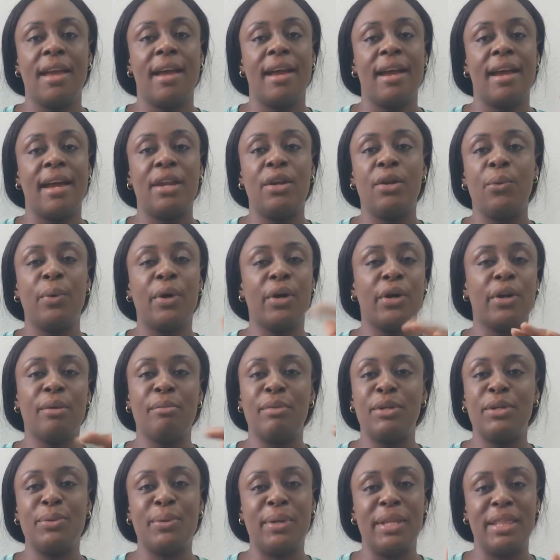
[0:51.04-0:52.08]
and we're going to
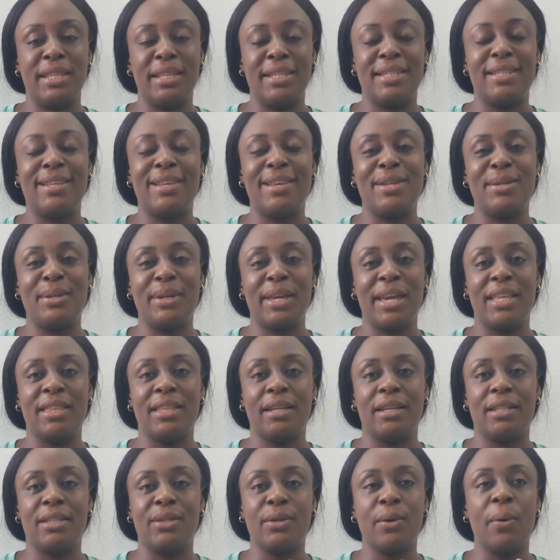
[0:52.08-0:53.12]
be doing this
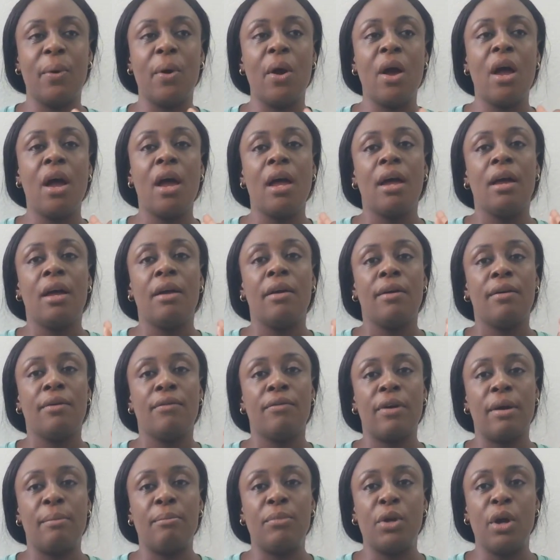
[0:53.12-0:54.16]
together. So
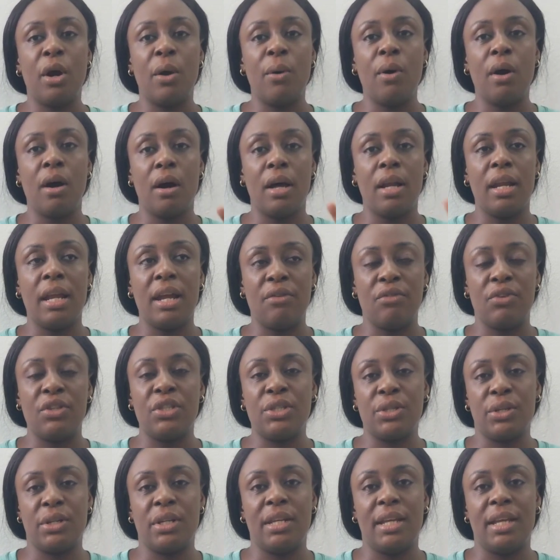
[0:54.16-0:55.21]
from now on, every
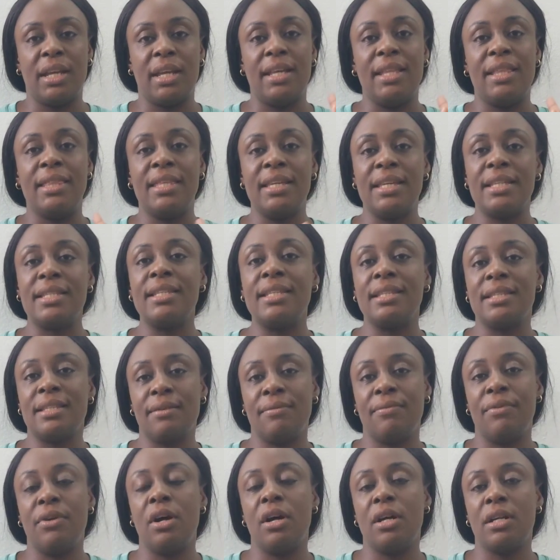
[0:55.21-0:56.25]
Sunday, this is the
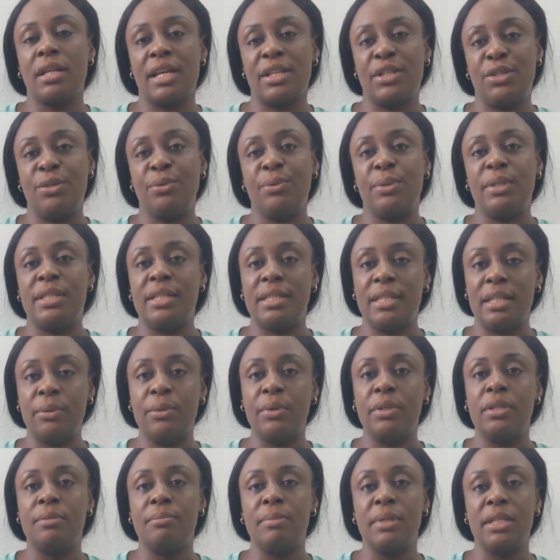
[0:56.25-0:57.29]
vlog that you will see.
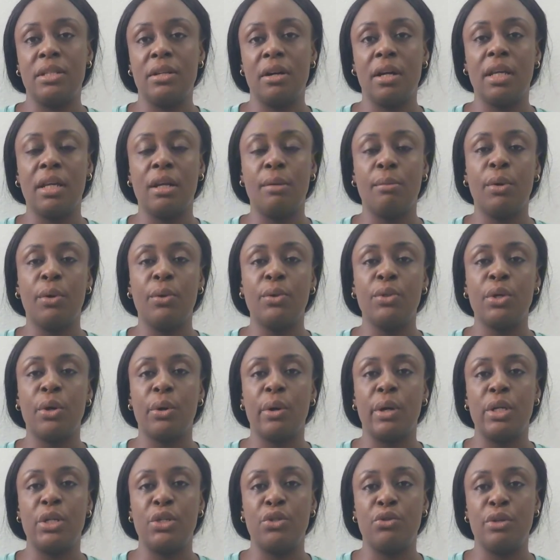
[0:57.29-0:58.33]
We'll be talking about
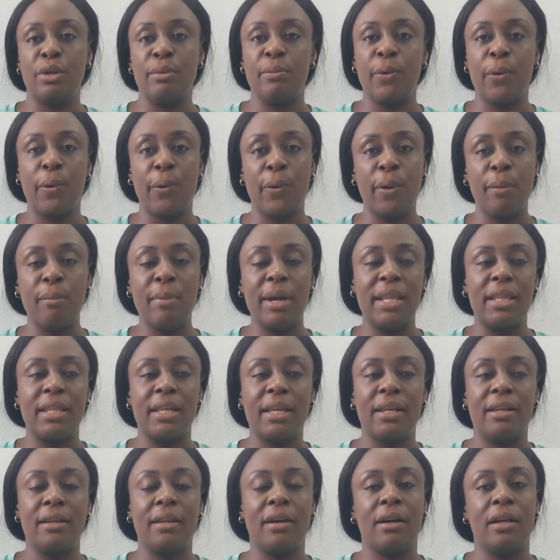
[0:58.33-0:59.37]
our dream home, and
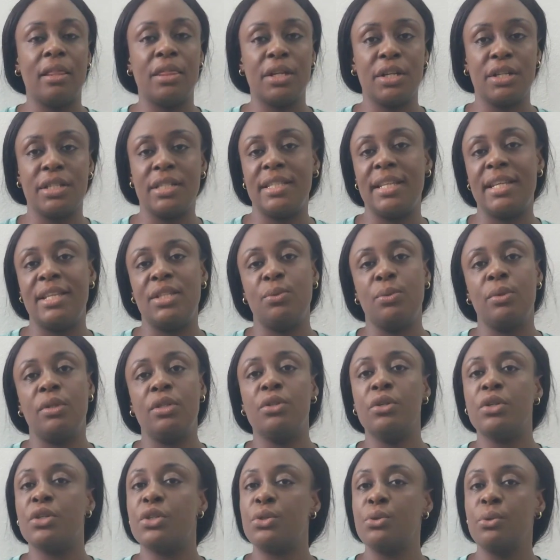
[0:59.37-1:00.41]
then on Thursdays, we'll
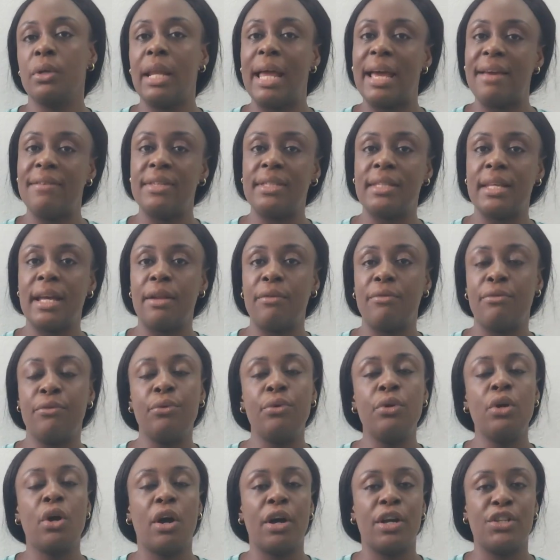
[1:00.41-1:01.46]
just do lifestyle,
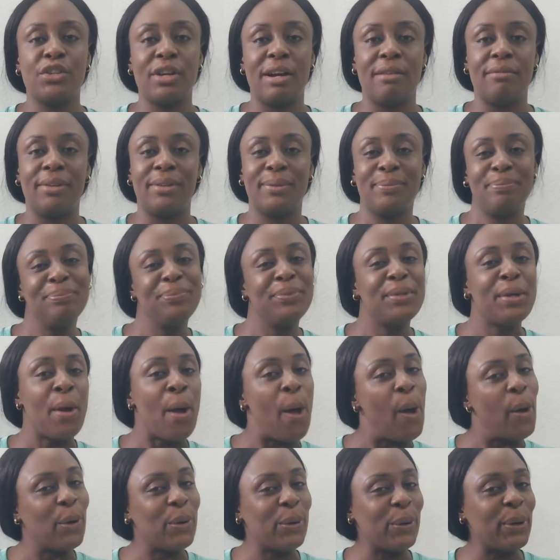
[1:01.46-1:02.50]
food, or travel.
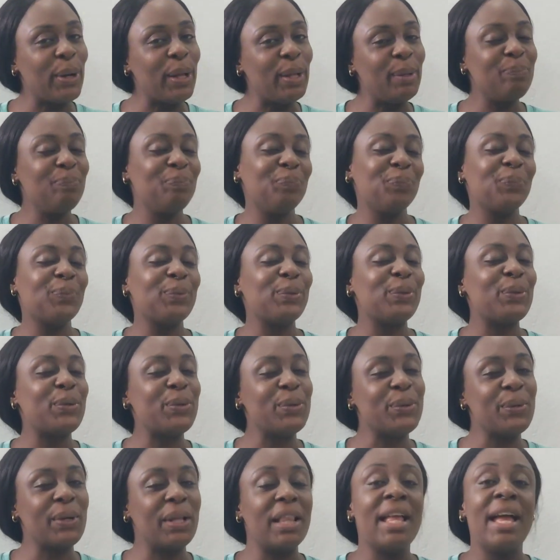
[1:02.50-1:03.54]
Cool?
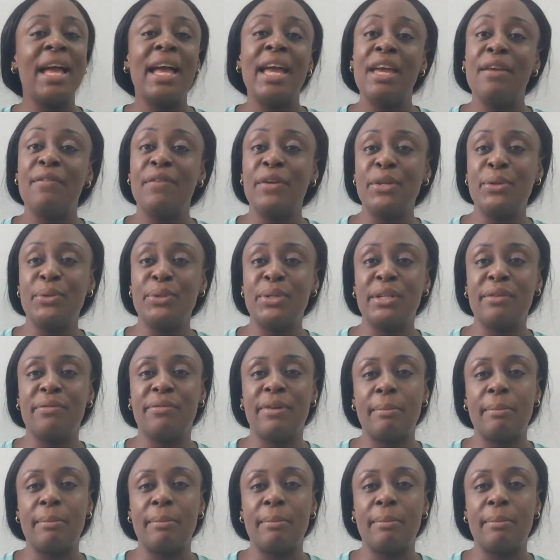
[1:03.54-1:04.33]
Cool. If you're new to the